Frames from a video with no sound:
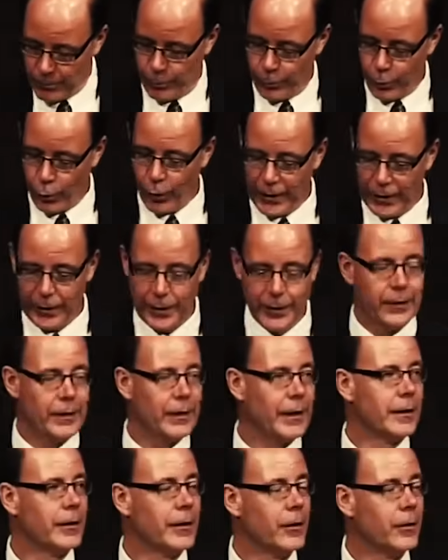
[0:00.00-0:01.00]
pointy
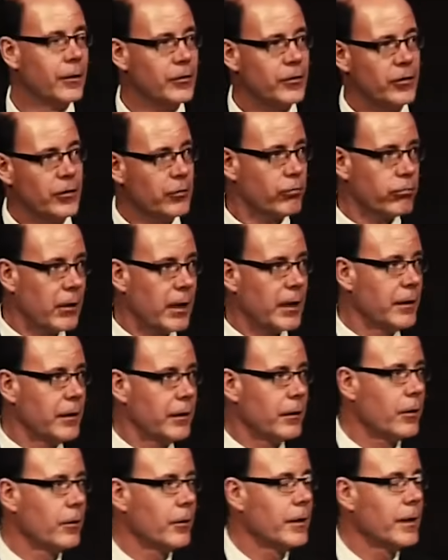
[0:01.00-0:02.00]
thing, you know, it's just ready
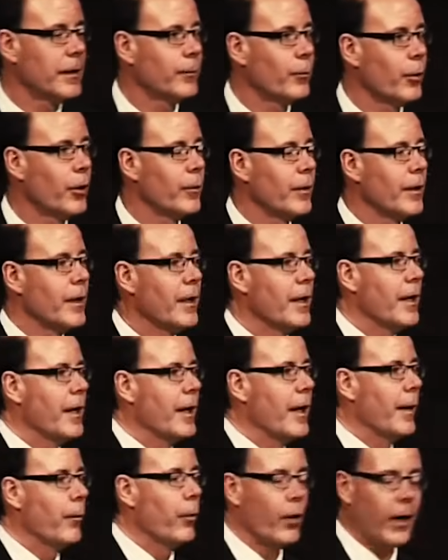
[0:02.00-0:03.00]
to go at any moment.
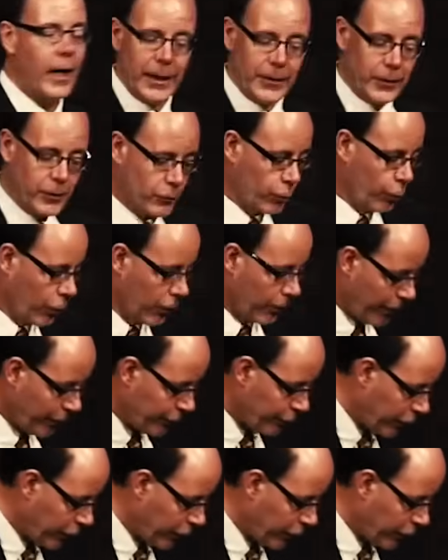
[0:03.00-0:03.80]
Boy, I just wore my